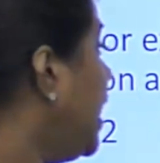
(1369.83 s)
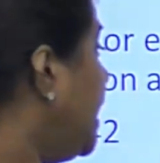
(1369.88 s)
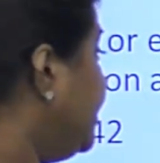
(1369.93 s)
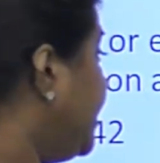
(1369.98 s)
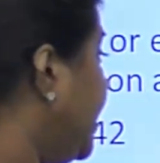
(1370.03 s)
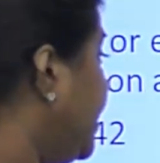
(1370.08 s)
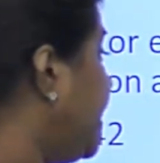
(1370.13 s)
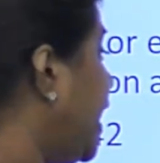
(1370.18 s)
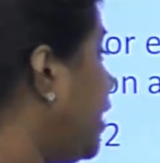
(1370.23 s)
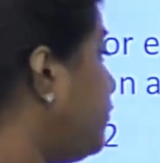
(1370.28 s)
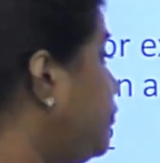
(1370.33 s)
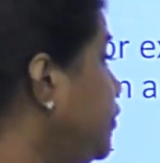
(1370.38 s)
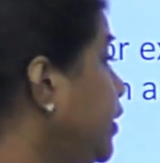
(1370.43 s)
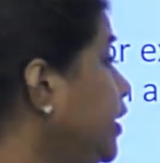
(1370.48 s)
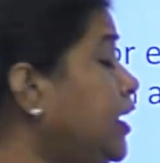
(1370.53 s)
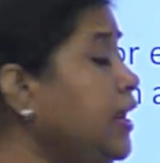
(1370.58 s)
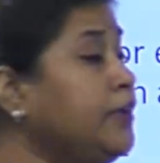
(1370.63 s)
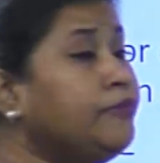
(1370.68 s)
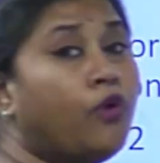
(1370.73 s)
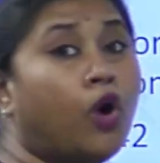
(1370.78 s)
then
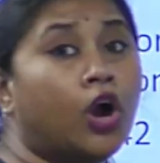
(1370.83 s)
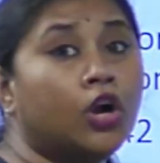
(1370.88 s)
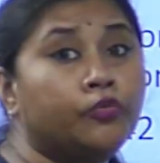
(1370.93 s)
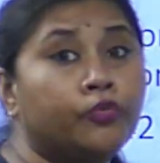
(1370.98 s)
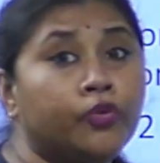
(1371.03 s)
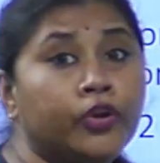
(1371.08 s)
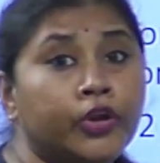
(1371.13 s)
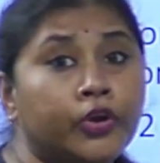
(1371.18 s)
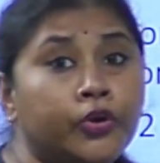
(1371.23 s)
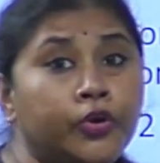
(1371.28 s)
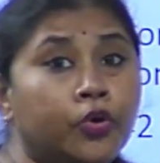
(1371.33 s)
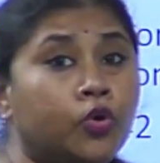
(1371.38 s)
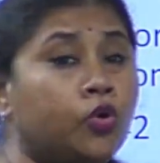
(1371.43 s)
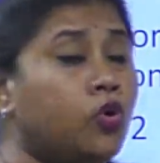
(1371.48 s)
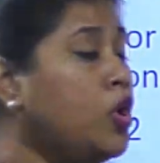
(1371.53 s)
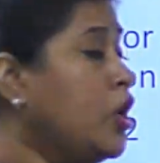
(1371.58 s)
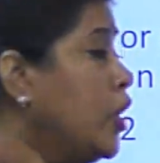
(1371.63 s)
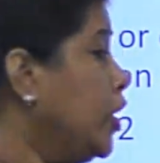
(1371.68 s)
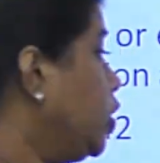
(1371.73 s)
definitely what would you do?